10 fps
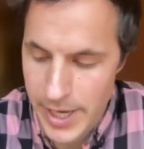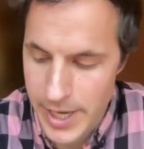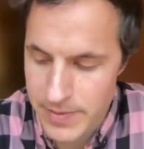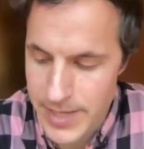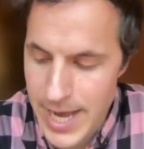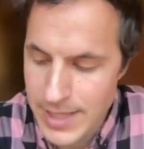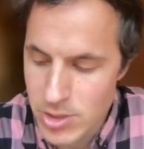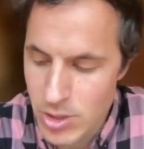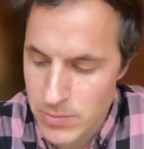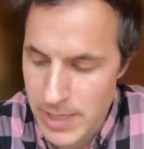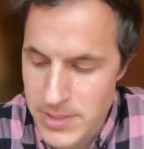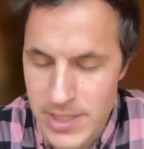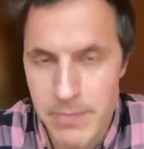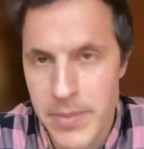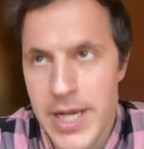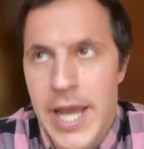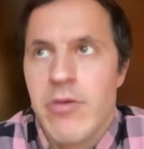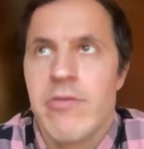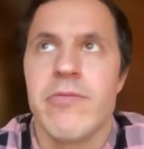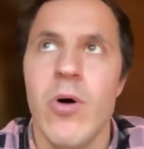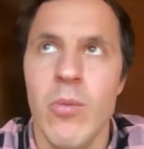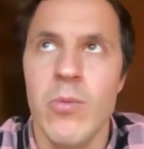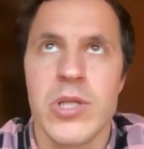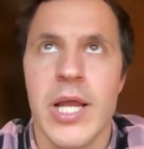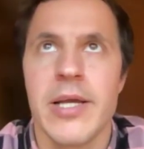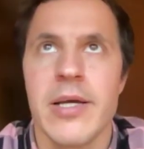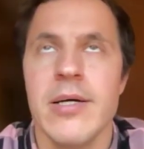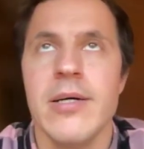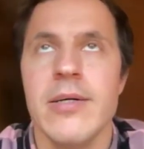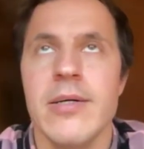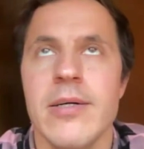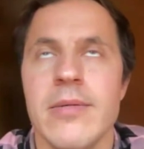That sometimes can be kind of almost like a,